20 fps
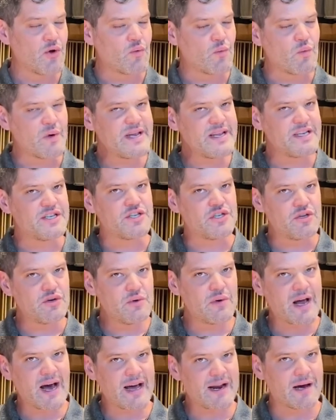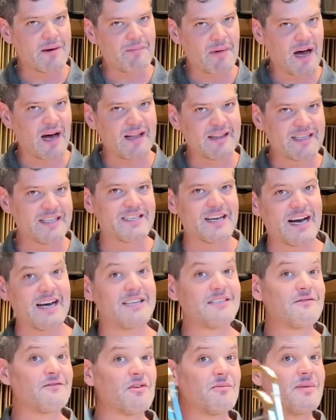we do not apologize
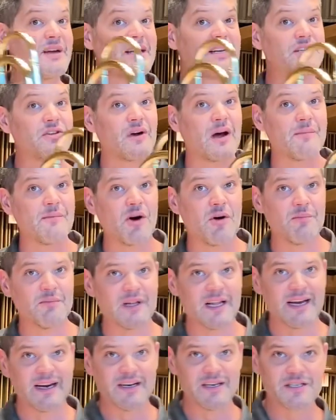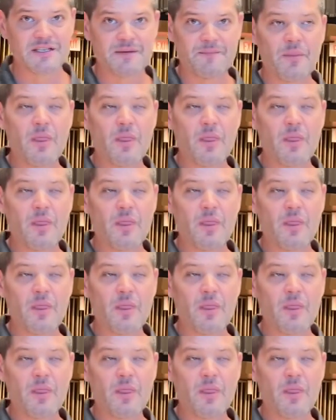for being trombone players.